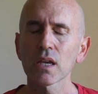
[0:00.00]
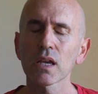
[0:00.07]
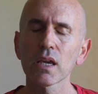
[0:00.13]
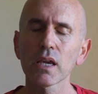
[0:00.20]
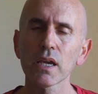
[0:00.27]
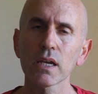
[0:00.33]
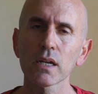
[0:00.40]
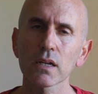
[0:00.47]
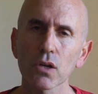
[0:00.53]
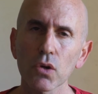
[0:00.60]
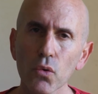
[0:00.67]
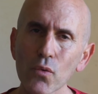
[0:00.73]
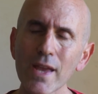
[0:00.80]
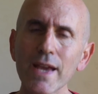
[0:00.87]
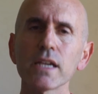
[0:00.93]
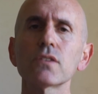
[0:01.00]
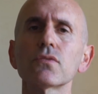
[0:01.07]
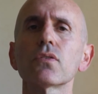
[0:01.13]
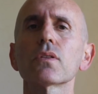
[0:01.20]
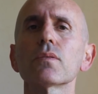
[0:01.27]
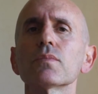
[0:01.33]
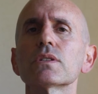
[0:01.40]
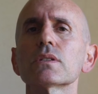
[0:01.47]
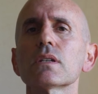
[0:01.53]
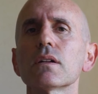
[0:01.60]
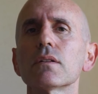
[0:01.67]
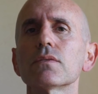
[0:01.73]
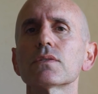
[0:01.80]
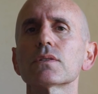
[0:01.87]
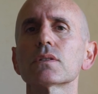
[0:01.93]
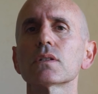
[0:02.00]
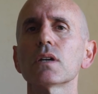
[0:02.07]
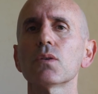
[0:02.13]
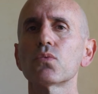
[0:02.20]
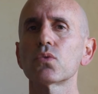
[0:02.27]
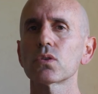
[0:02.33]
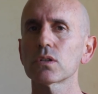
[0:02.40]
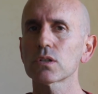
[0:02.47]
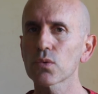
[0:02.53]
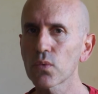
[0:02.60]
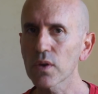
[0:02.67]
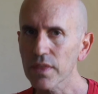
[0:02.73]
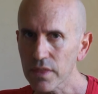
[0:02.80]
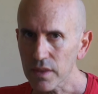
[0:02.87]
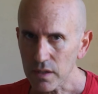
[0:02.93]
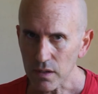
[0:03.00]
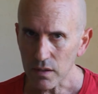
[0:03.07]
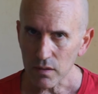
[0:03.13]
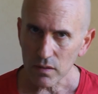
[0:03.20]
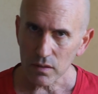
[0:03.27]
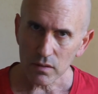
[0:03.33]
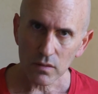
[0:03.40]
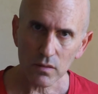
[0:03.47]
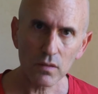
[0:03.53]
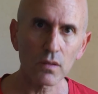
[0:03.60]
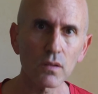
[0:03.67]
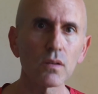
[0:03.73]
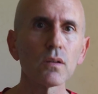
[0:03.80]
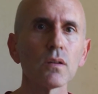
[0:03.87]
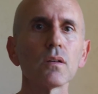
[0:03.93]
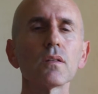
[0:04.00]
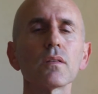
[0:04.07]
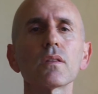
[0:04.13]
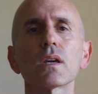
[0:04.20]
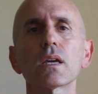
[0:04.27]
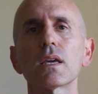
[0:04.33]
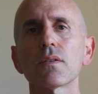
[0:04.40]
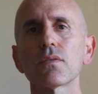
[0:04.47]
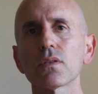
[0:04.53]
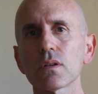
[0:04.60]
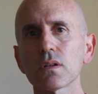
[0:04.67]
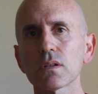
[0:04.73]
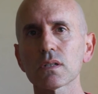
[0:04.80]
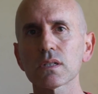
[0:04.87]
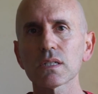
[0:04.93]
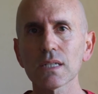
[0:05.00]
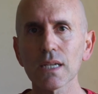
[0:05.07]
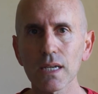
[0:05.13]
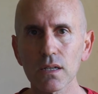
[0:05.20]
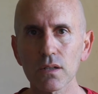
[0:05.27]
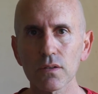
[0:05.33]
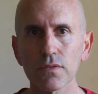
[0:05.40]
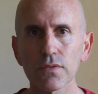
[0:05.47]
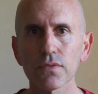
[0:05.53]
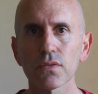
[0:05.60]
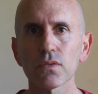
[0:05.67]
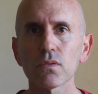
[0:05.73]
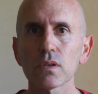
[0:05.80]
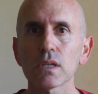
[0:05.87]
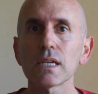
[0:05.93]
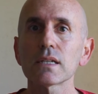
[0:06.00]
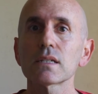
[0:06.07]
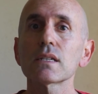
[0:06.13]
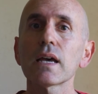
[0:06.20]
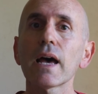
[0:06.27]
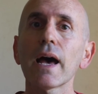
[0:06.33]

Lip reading: can create for themselves a world within the given set of yet